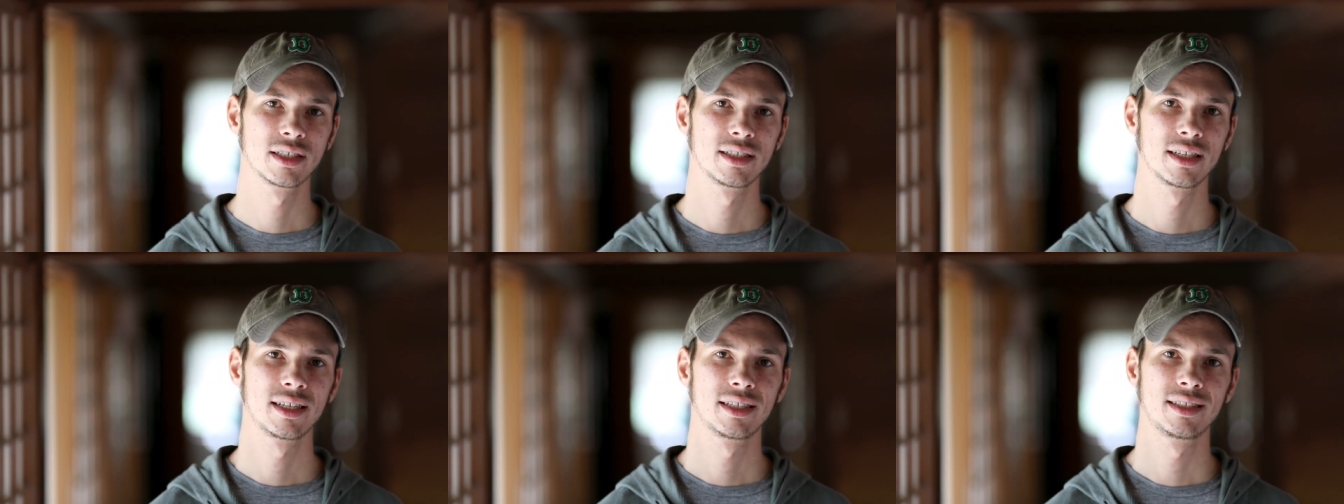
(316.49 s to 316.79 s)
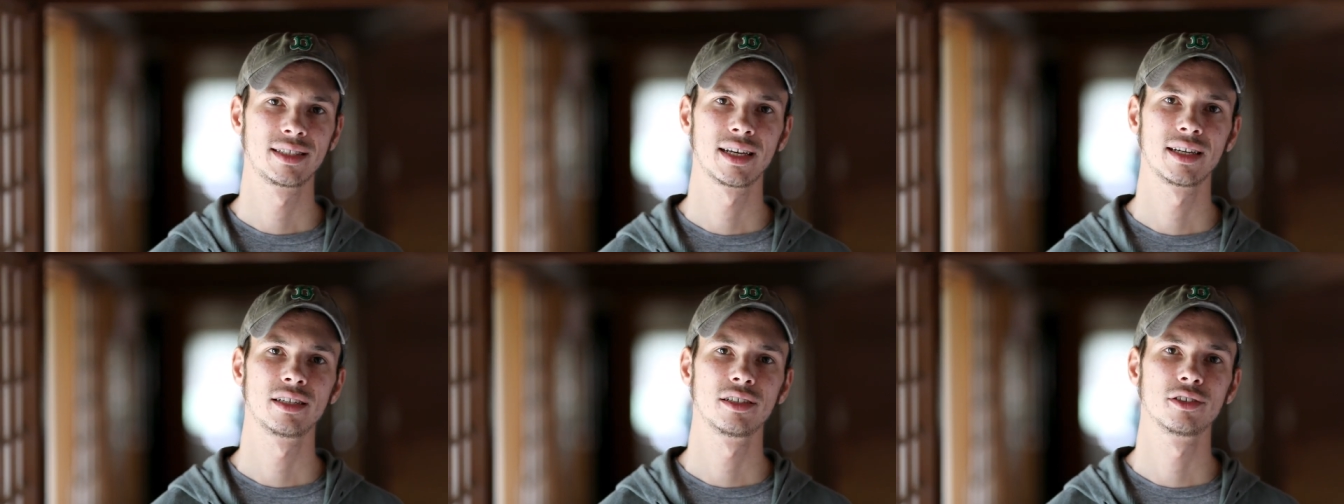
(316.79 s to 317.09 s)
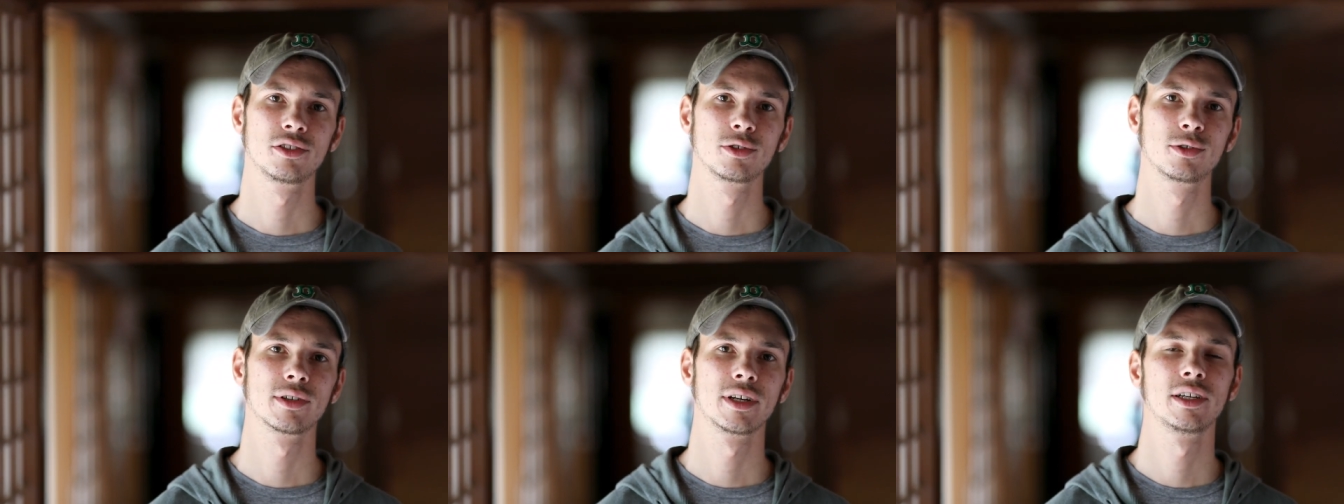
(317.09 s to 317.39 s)
as I said,
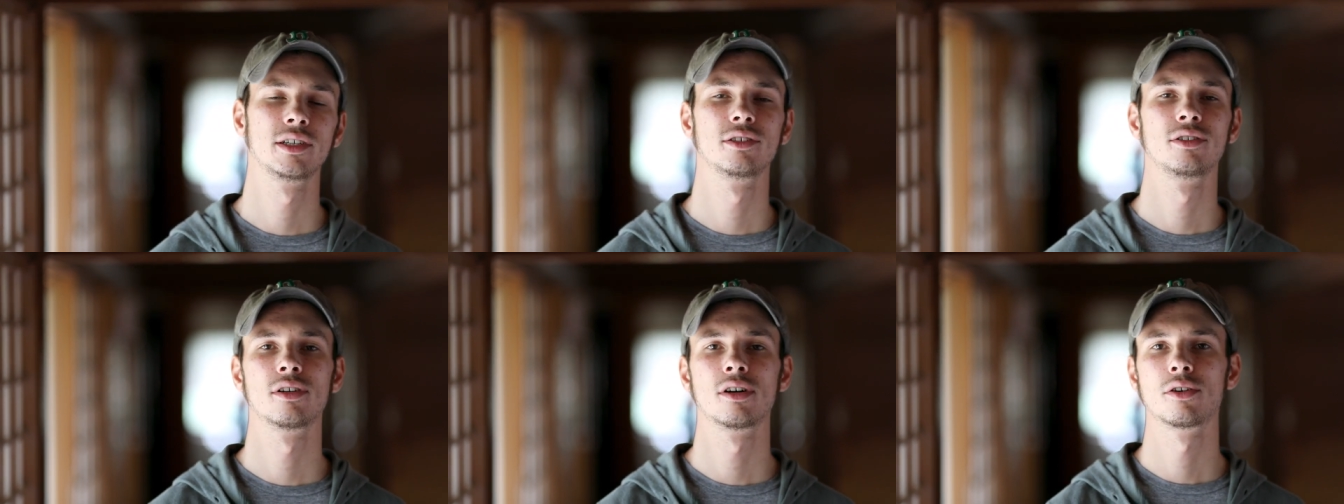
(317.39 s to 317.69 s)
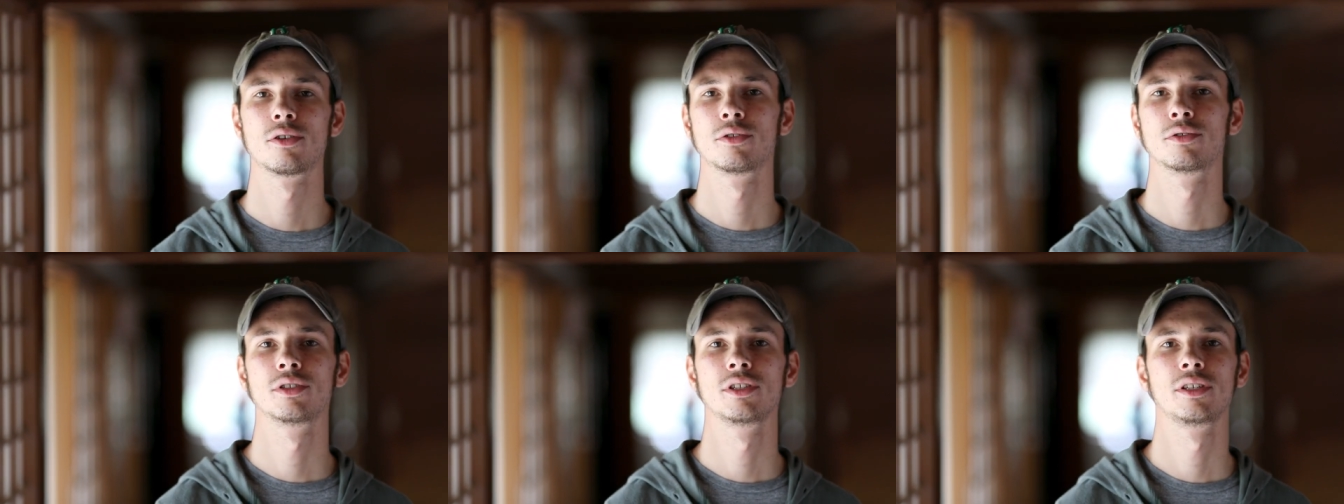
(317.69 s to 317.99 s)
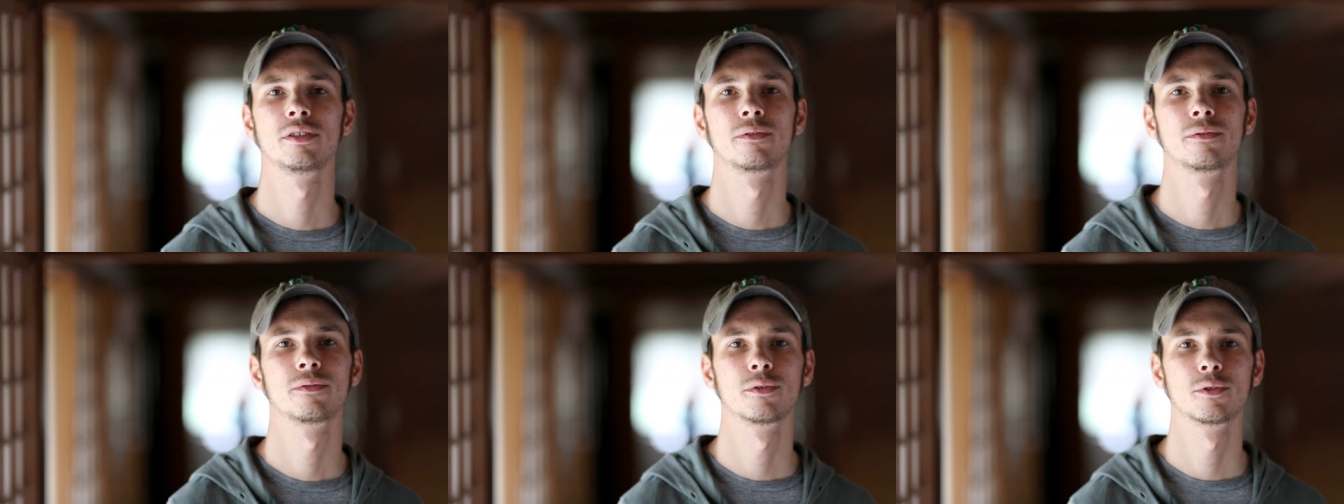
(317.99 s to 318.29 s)
is great not
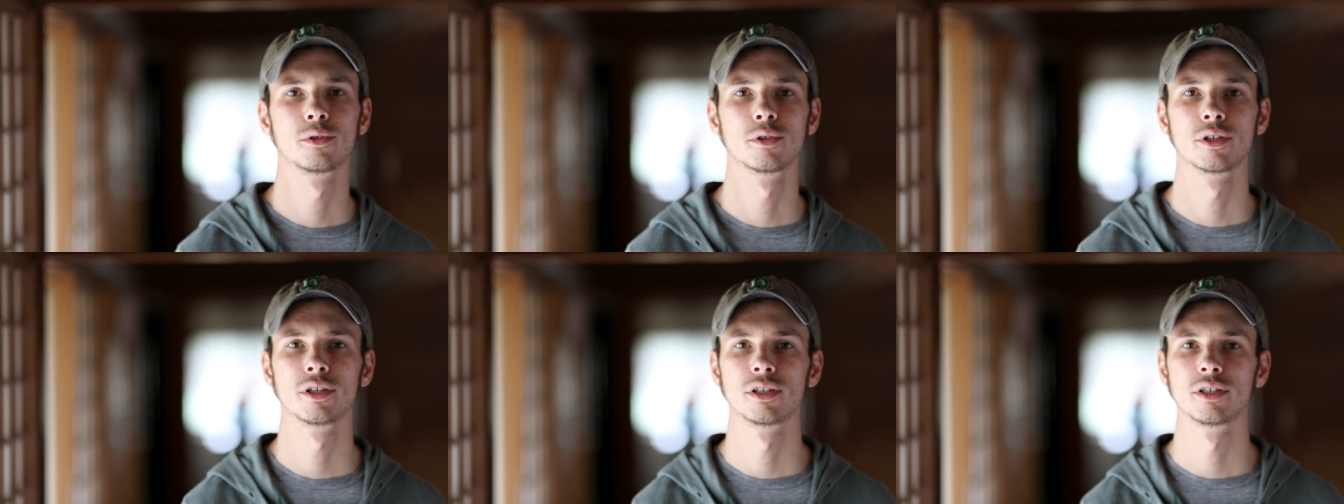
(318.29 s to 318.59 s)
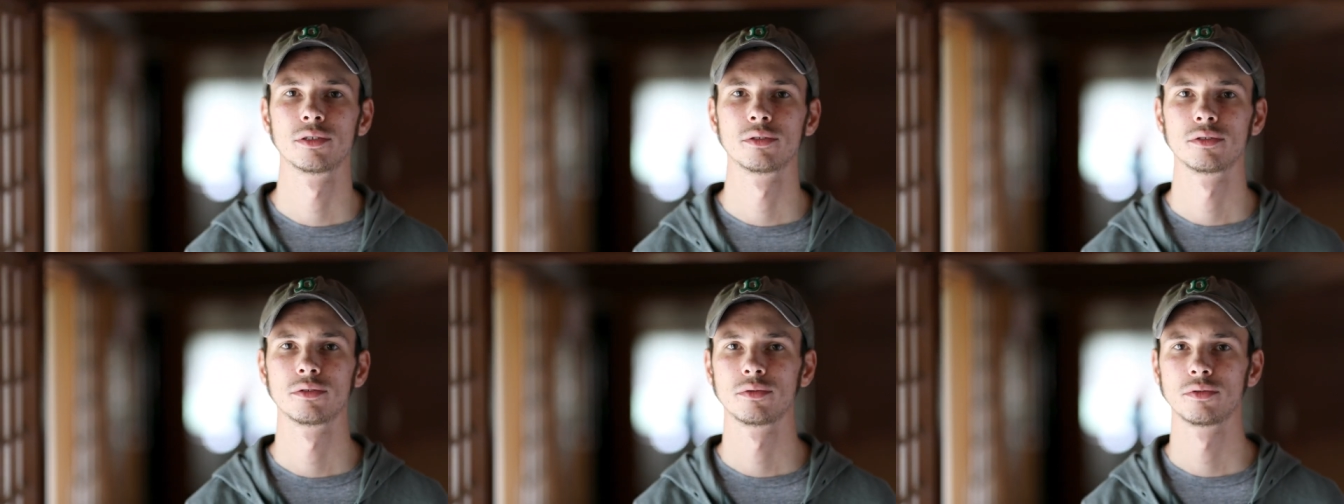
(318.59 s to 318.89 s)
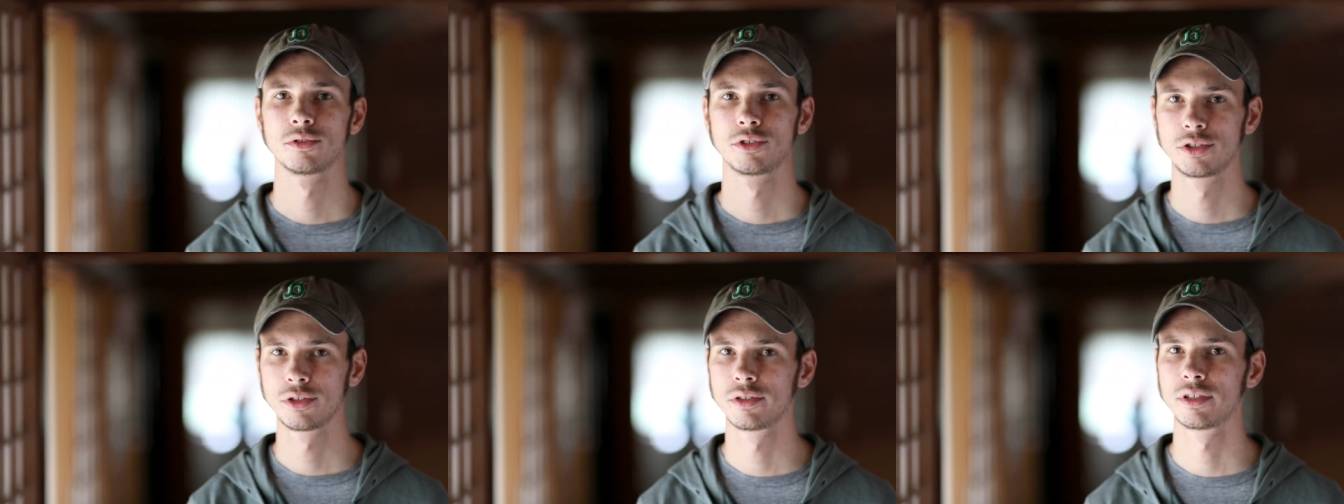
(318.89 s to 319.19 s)
only for
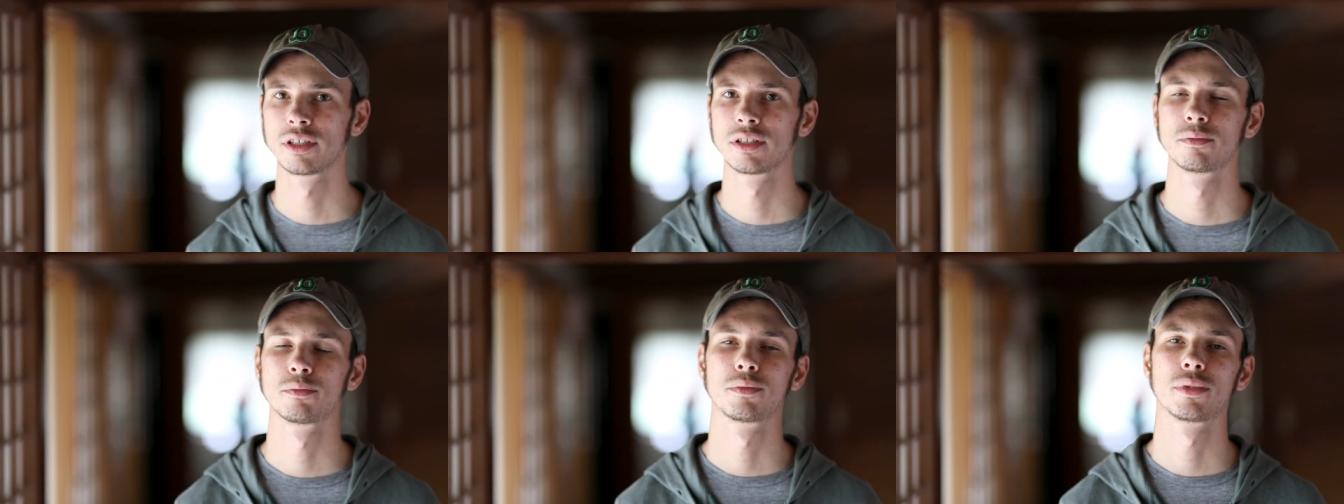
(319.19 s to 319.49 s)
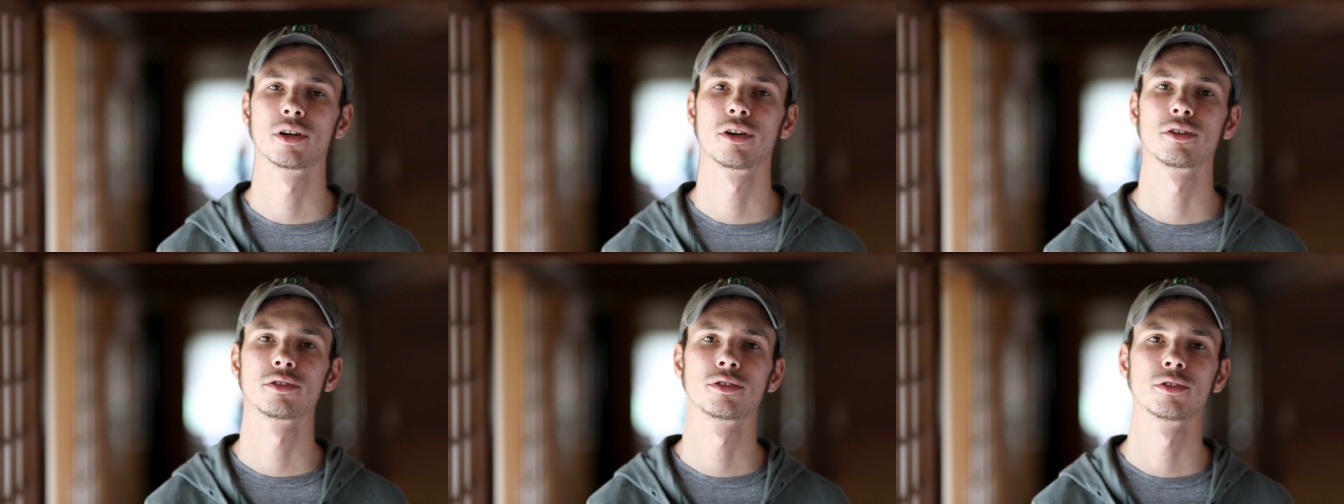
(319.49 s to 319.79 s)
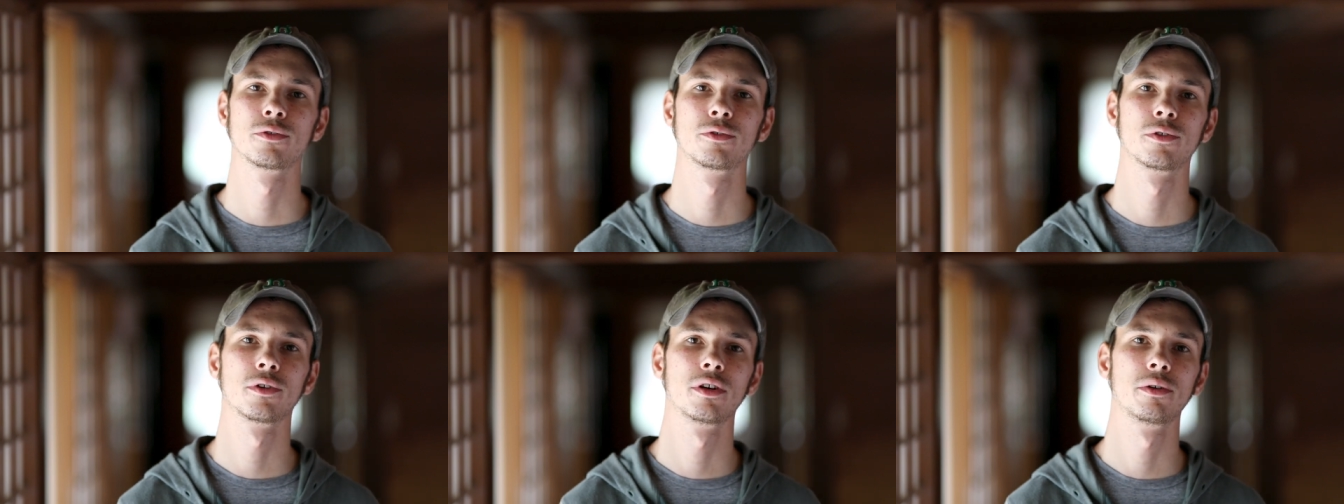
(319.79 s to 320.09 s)
shooting, but
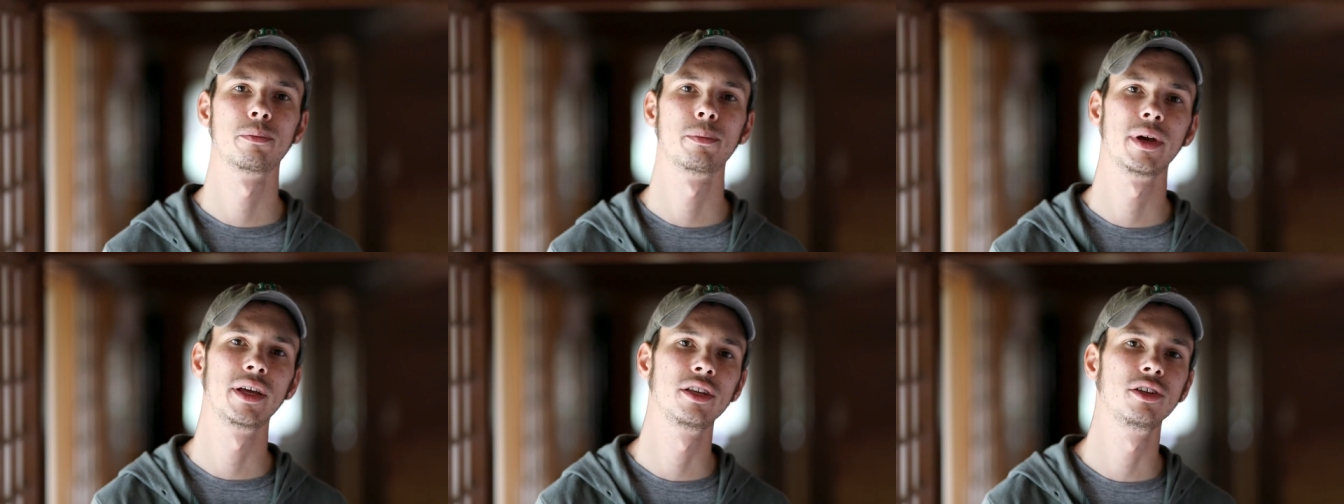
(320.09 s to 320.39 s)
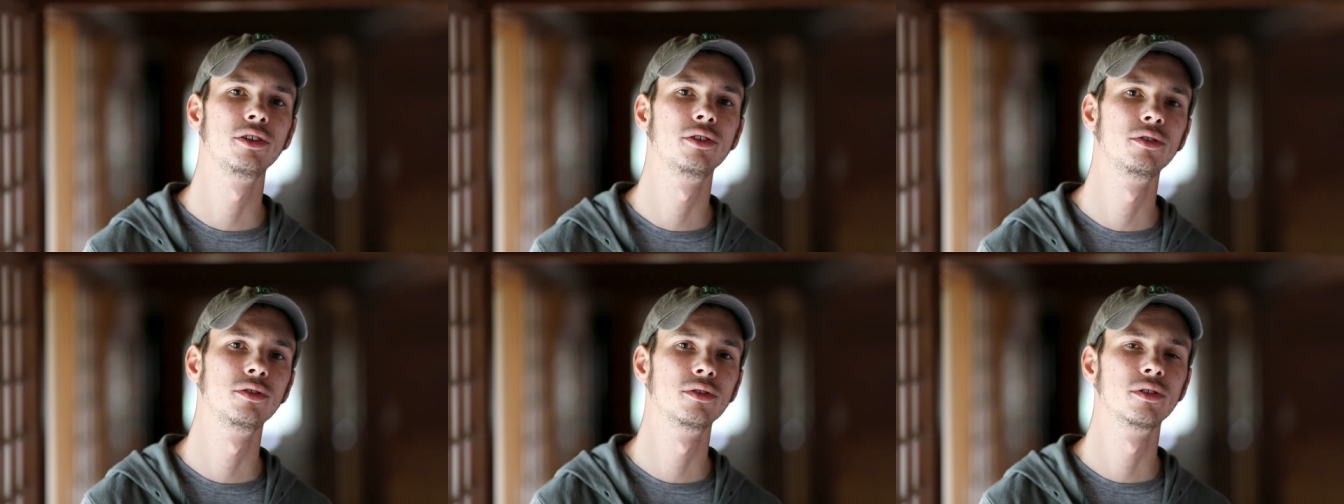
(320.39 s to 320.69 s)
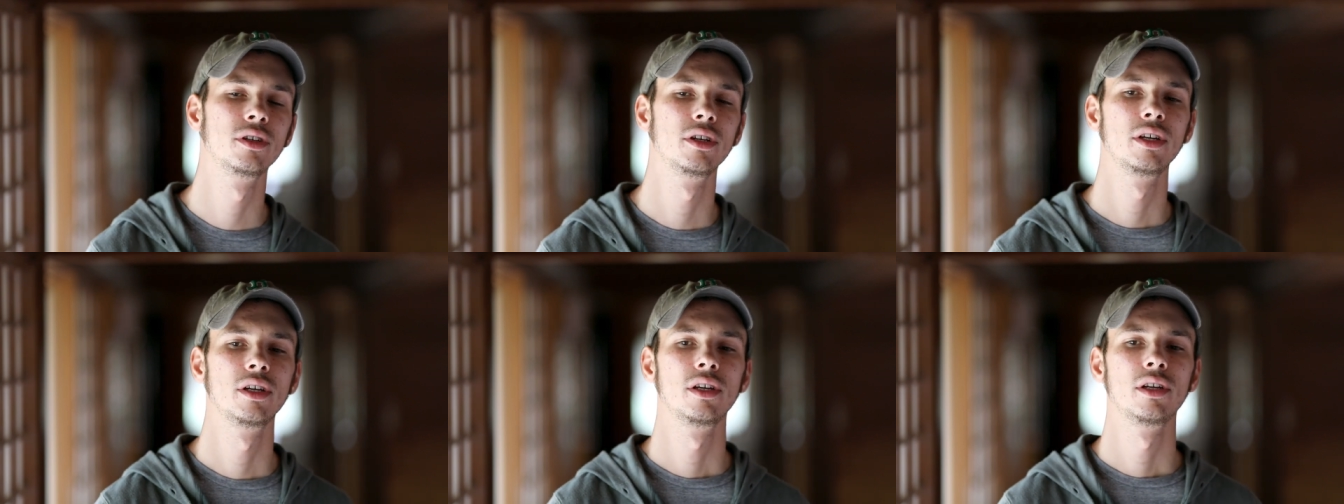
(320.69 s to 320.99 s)
also for
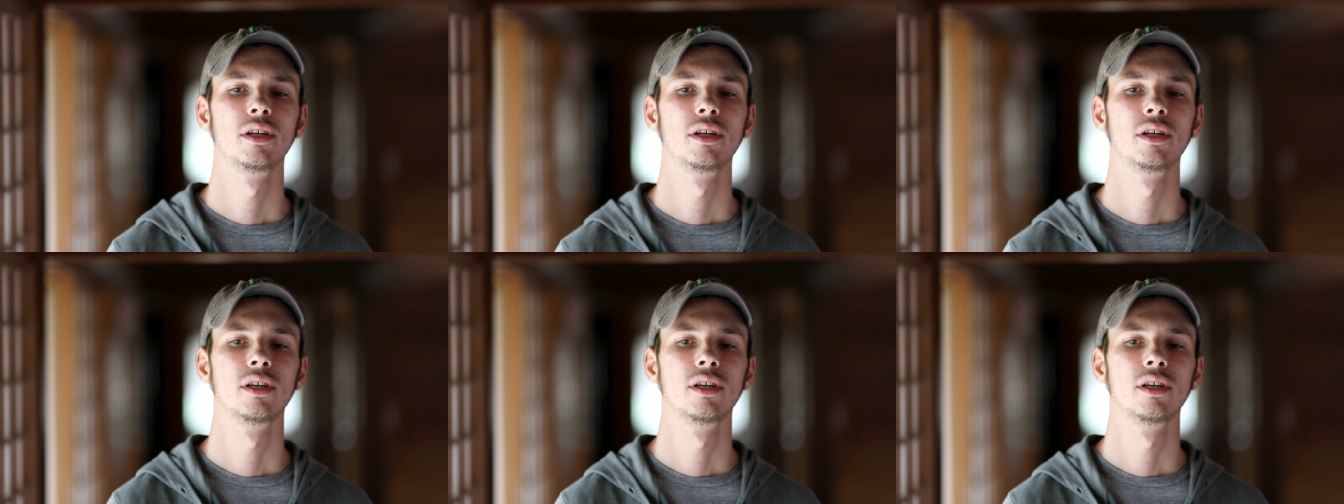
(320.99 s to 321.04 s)
menu